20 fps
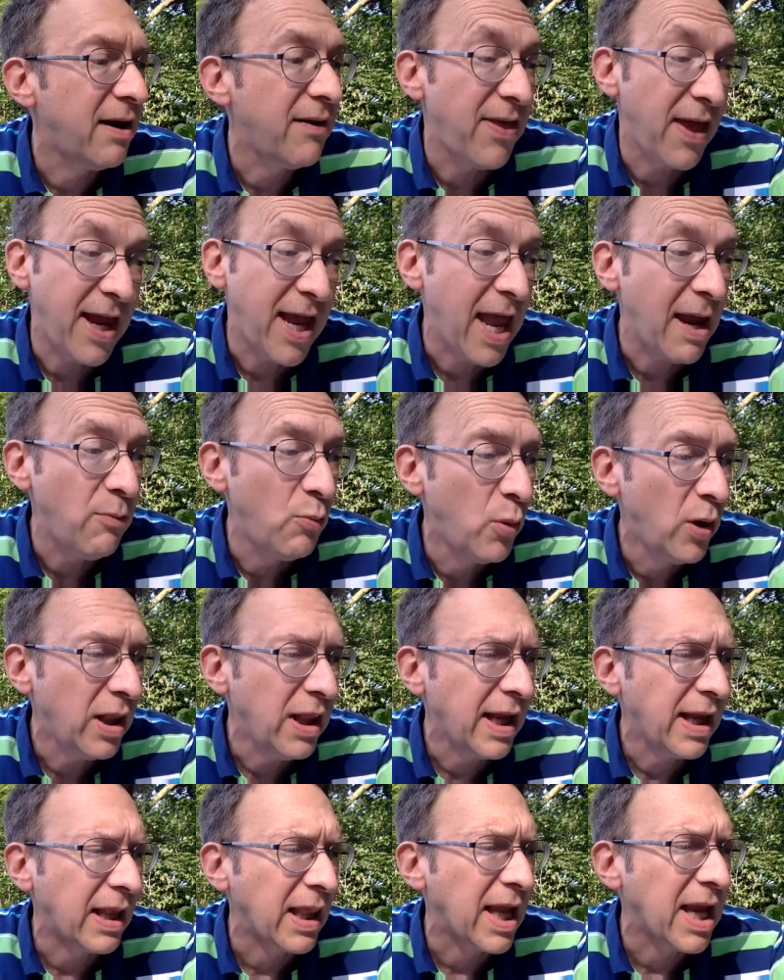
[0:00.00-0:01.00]
They came
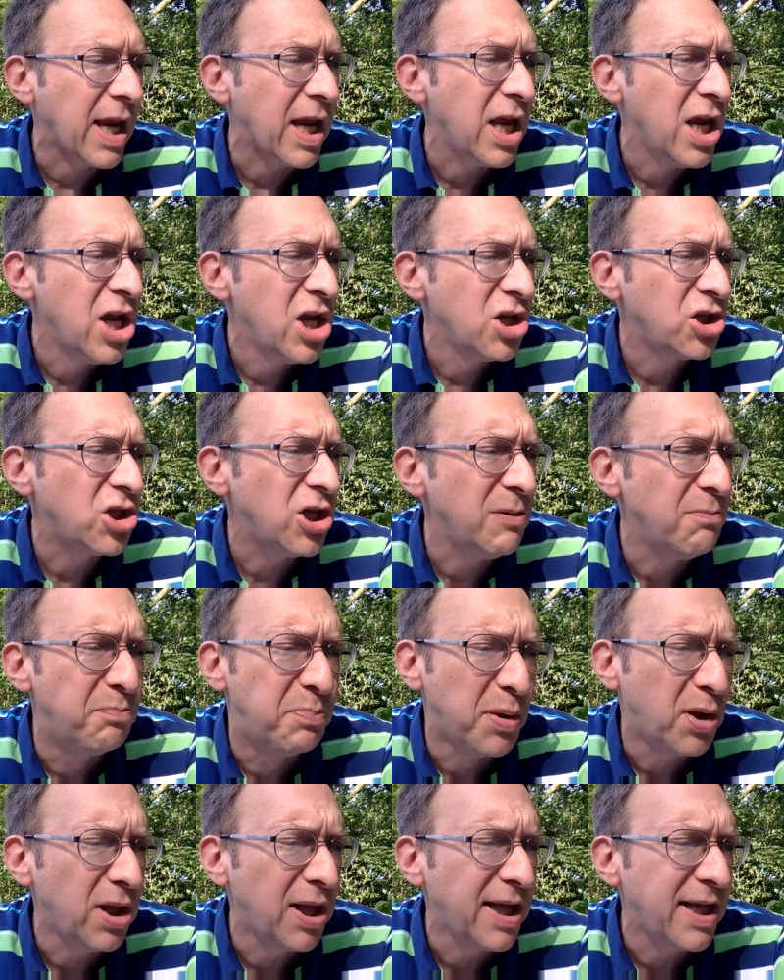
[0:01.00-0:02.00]
willingly. She
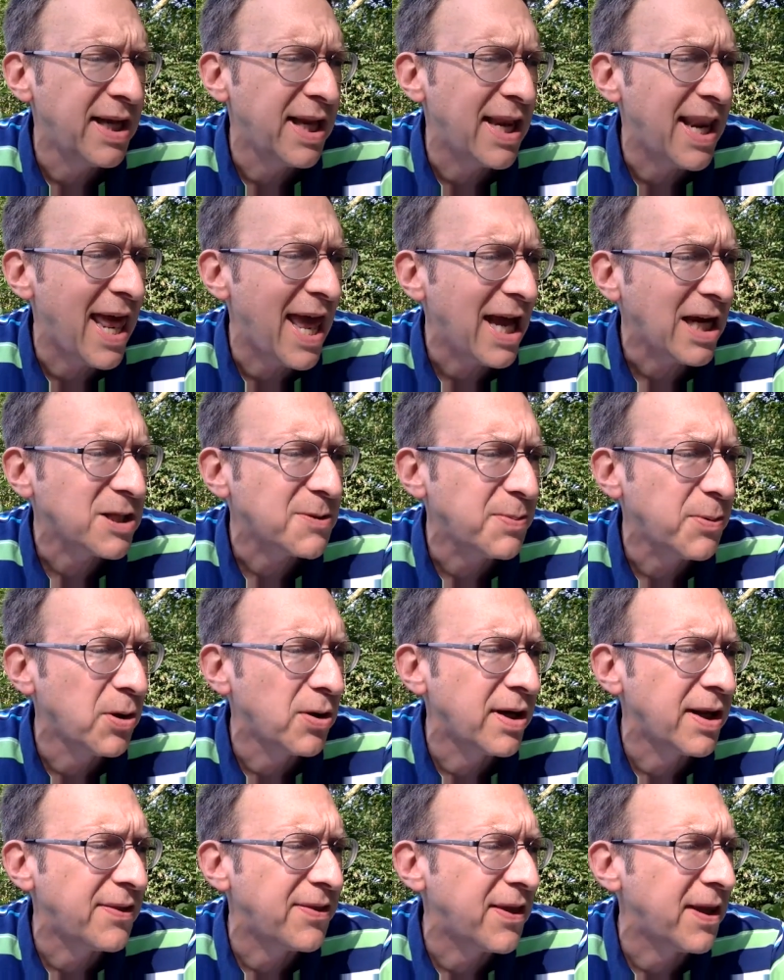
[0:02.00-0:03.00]
bullied and
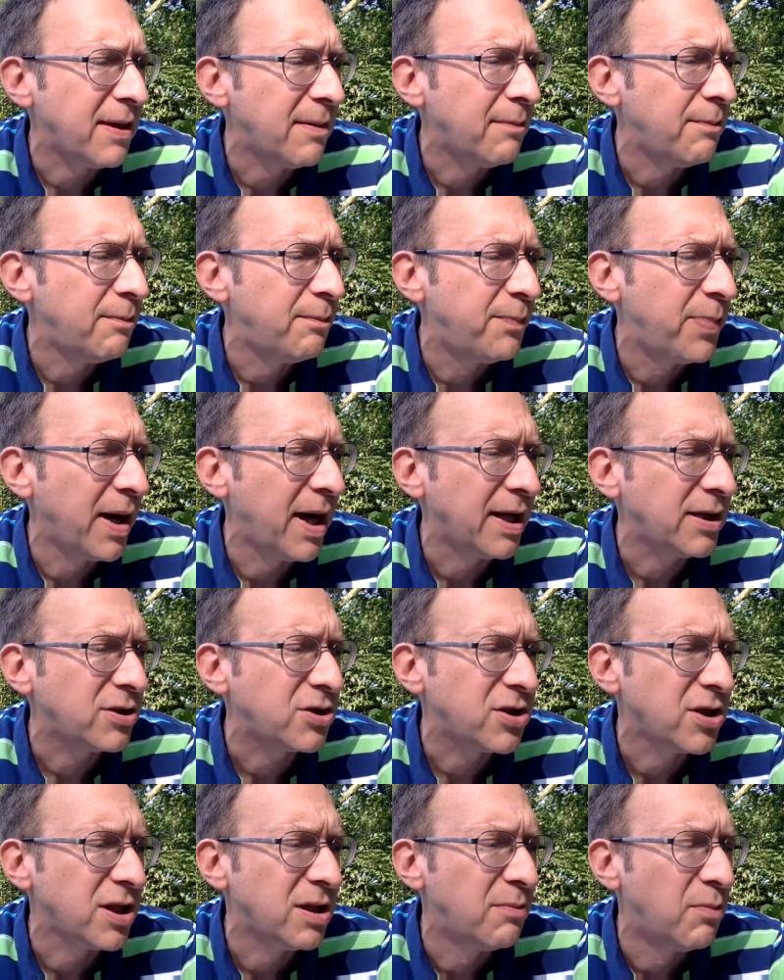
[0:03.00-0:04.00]
exploited them,
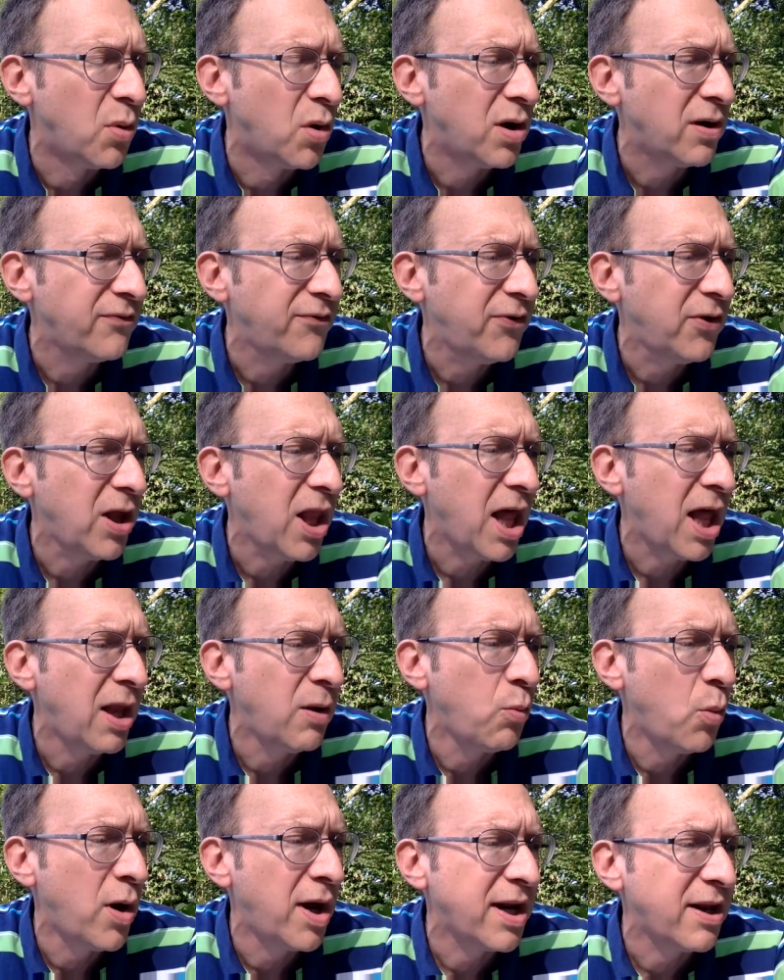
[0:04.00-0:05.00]
but to the mournful,
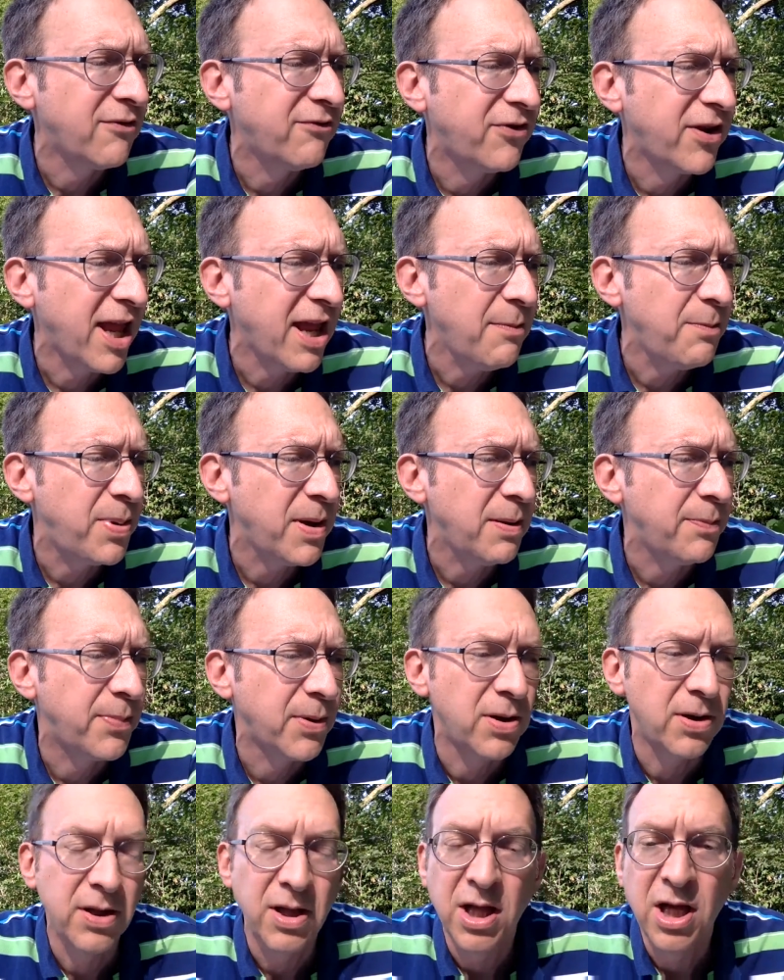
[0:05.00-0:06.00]
unwanted Vlei
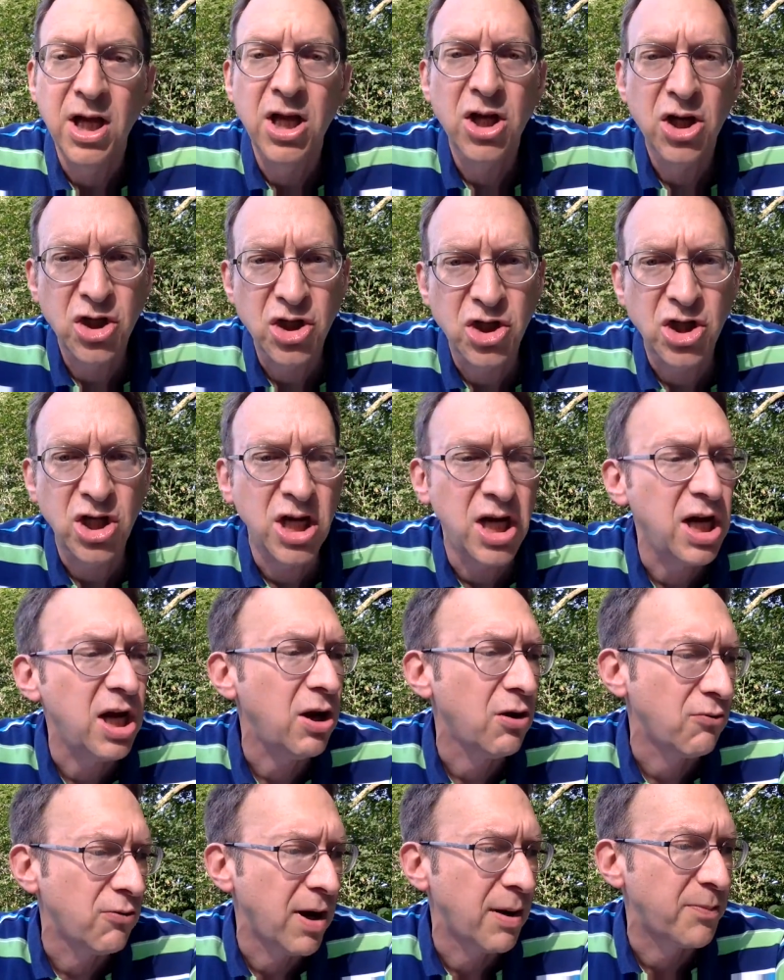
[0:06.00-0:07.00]
people, she
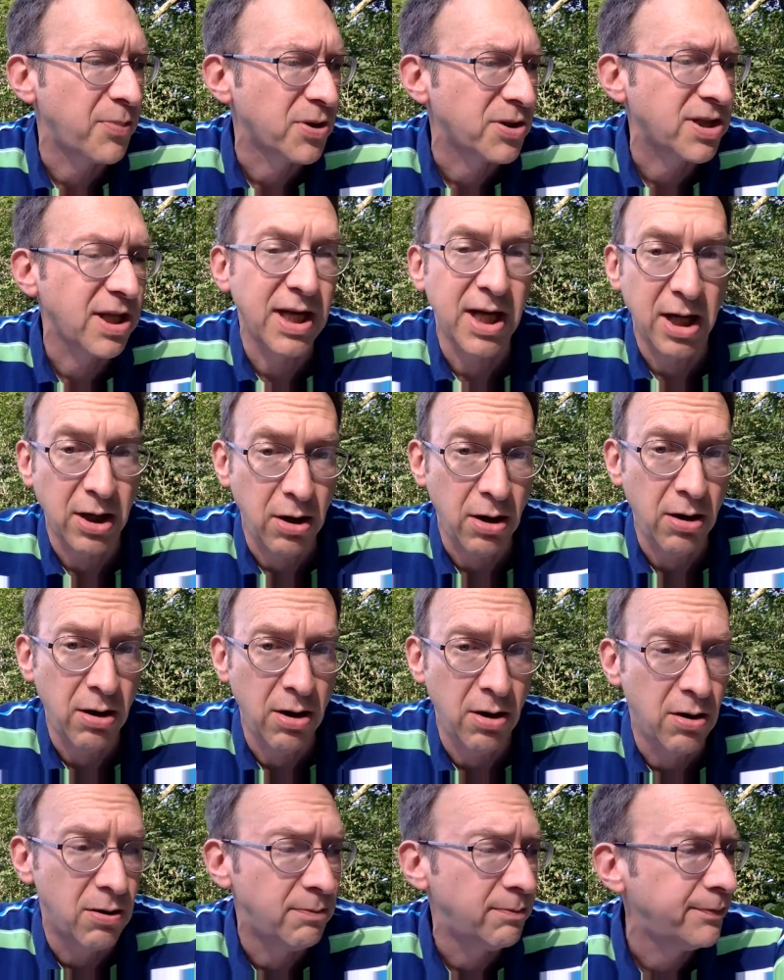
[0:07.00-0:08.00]
represented
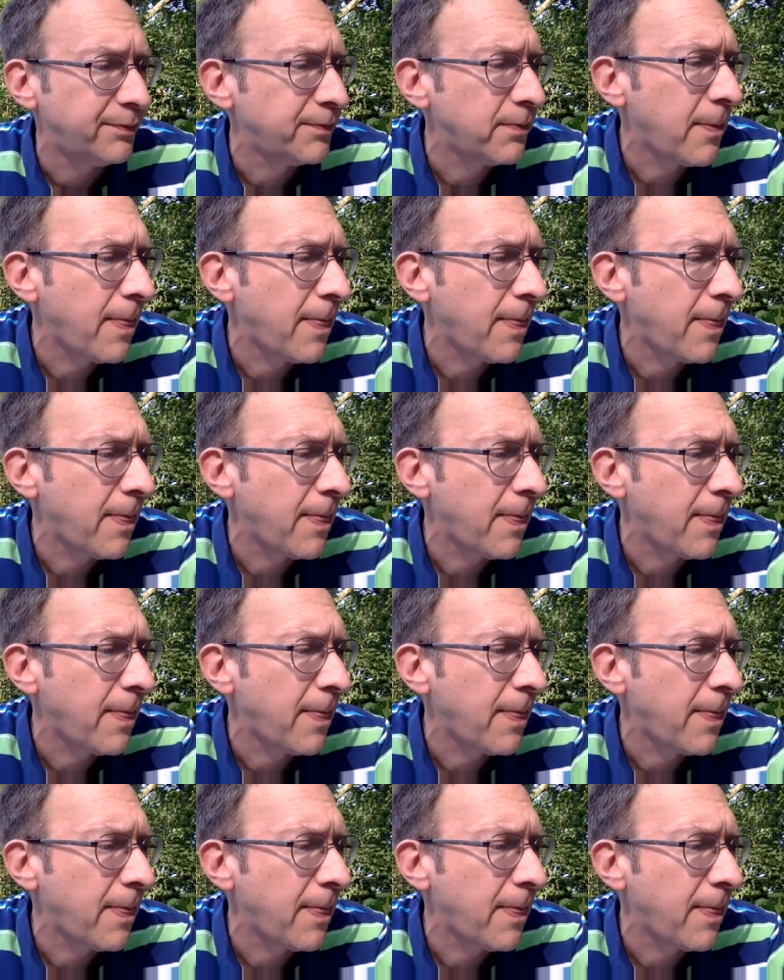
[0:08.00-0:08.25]
home.